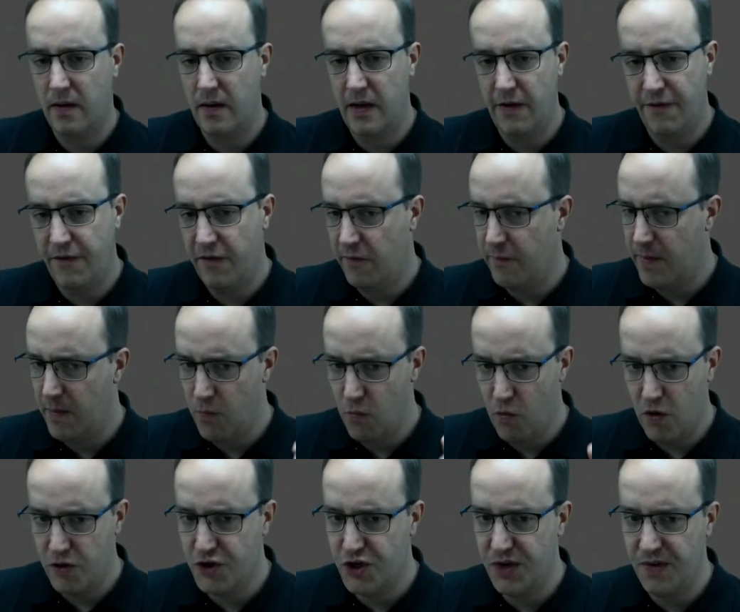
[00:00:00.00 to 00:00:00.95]
If you've been
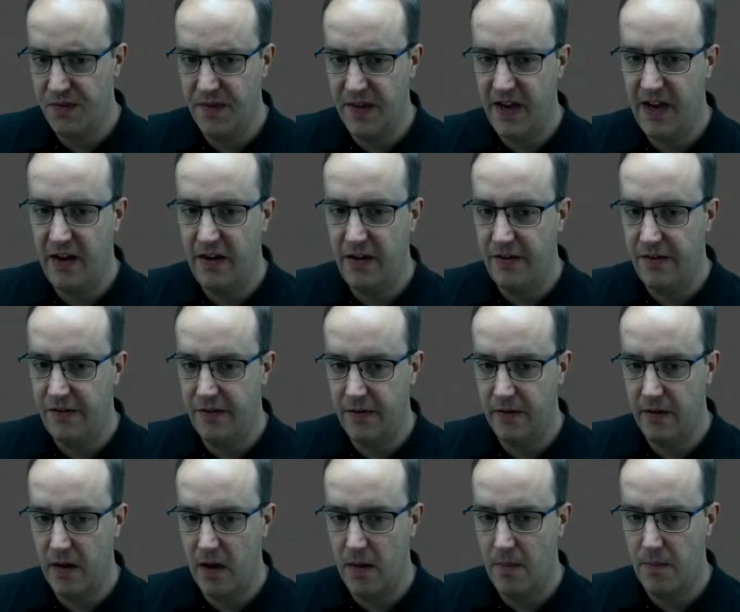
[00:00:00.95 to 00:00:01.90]
watching these,
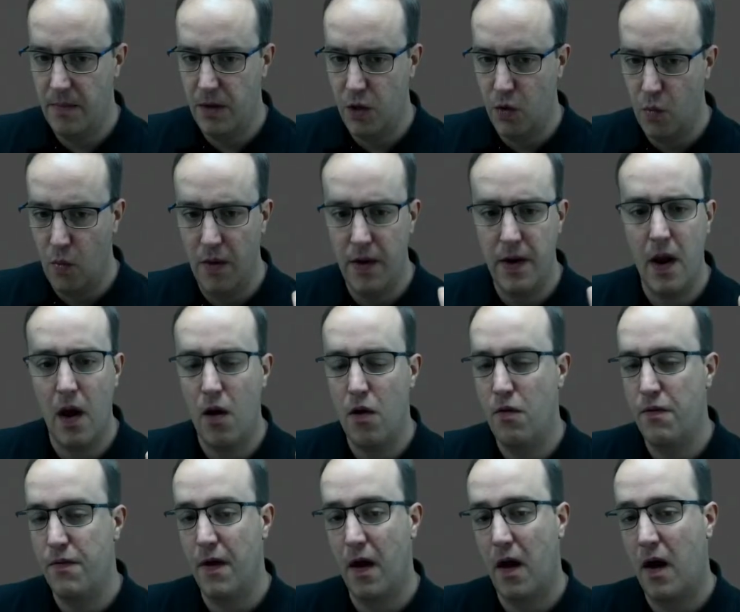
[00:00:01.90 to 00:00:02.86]
you will
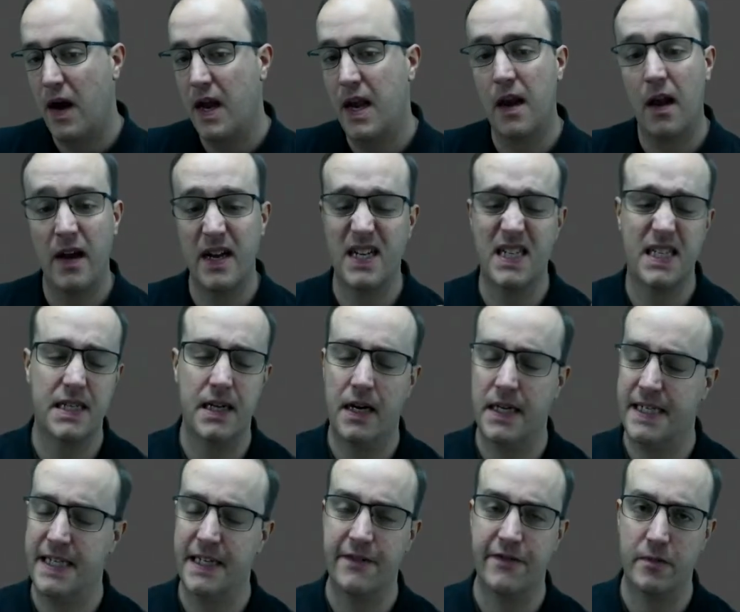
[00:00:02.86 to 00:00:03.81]
know that I like
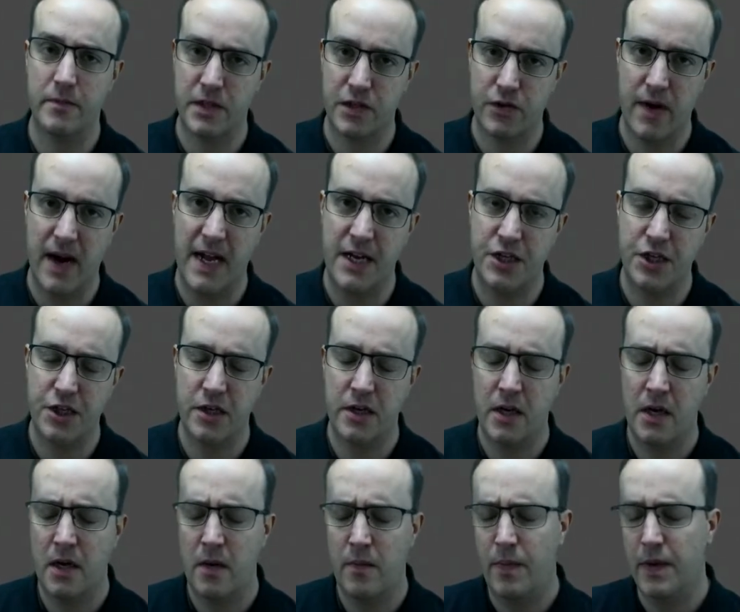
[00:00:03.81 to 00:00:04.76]
starting from scratch
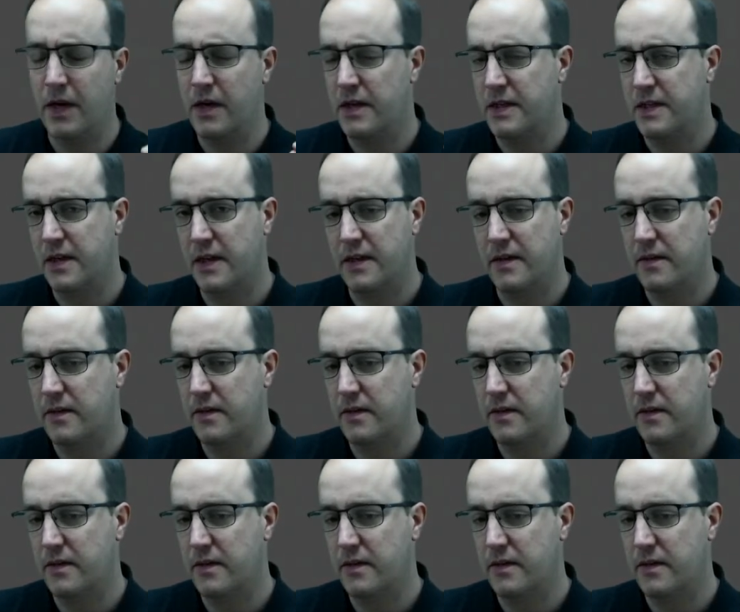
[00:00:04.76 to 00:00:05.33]
because